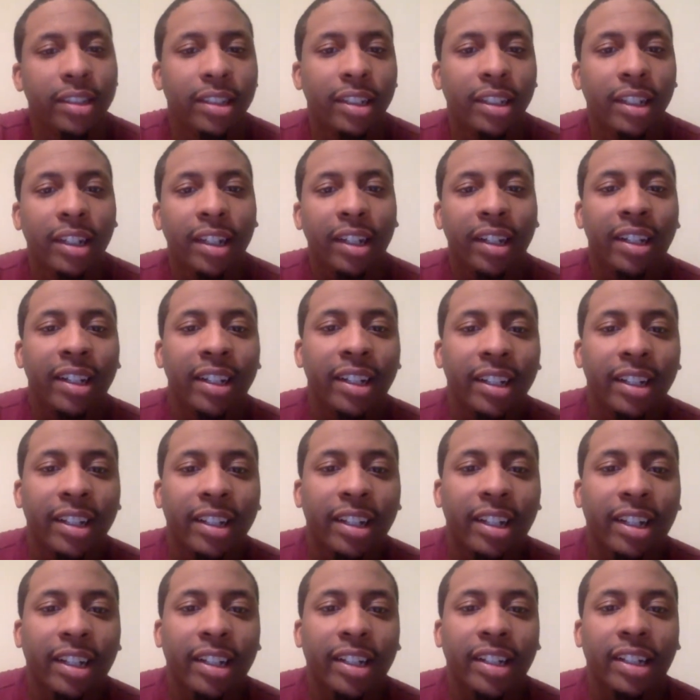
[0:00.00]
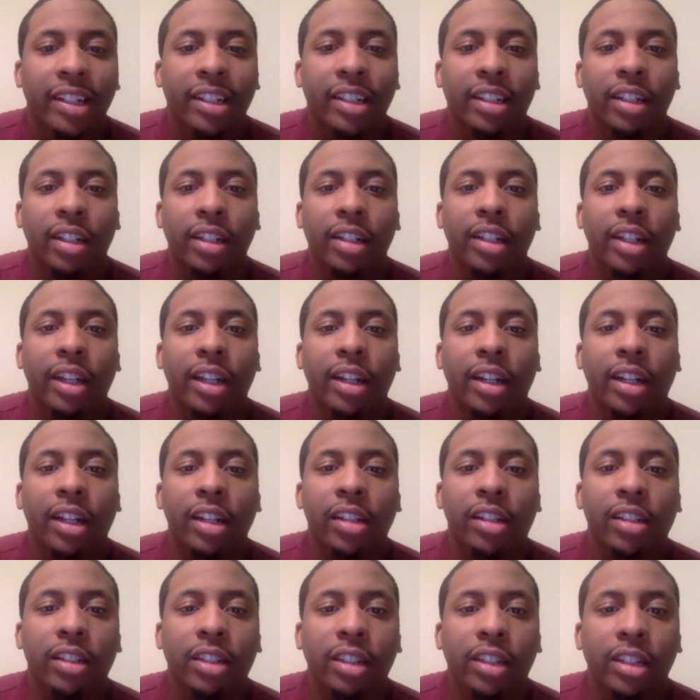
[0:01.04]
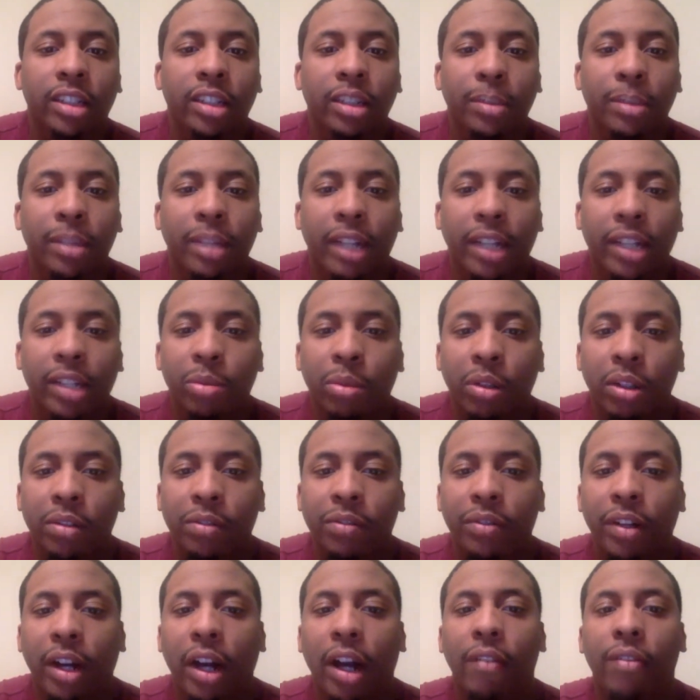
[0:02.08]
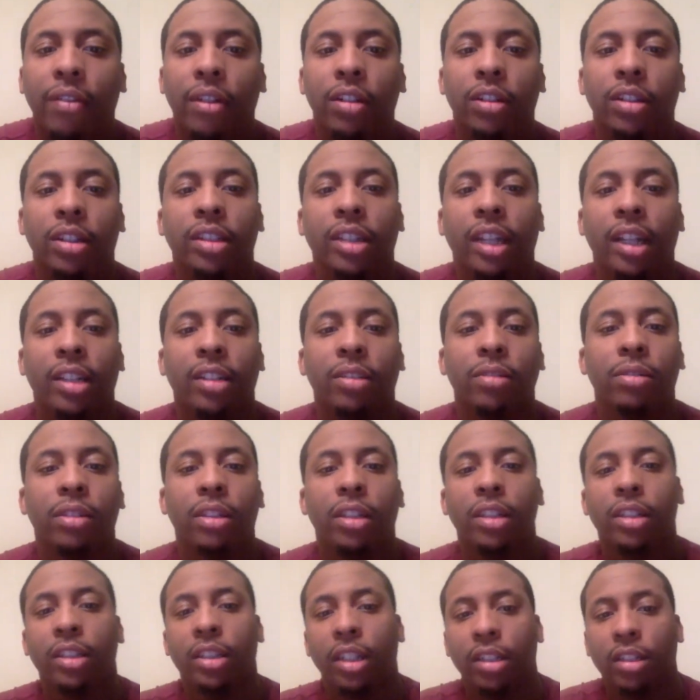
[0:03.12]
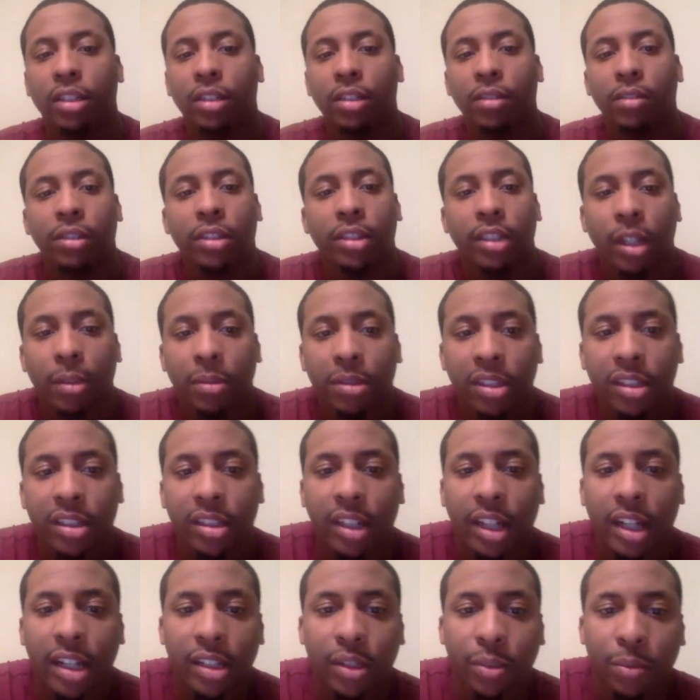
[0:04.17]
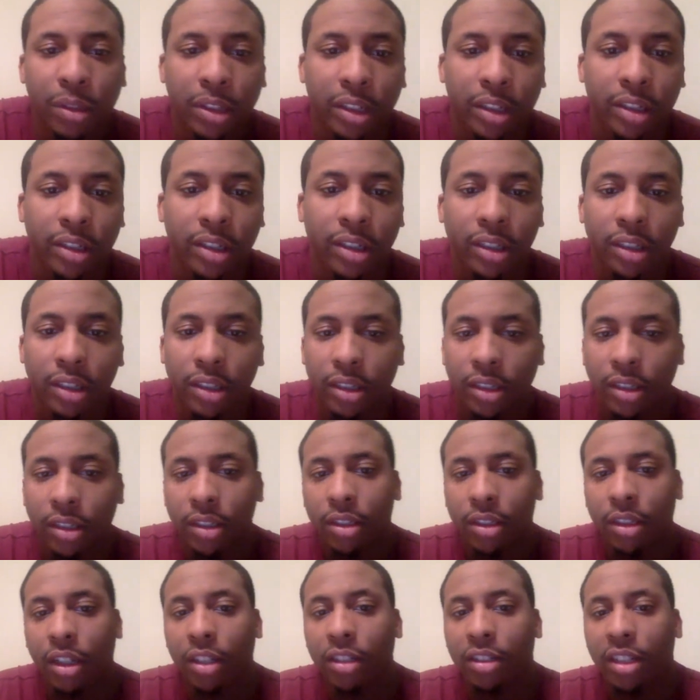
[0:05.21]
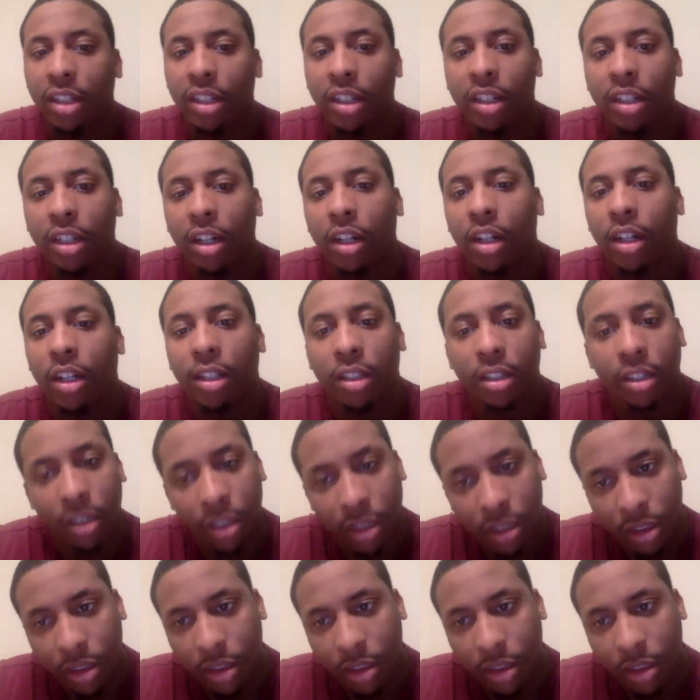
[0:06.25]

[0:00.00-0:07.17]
3,800. He should be like 2,500. He's not doing anything. 2 receptions last week, 13 yards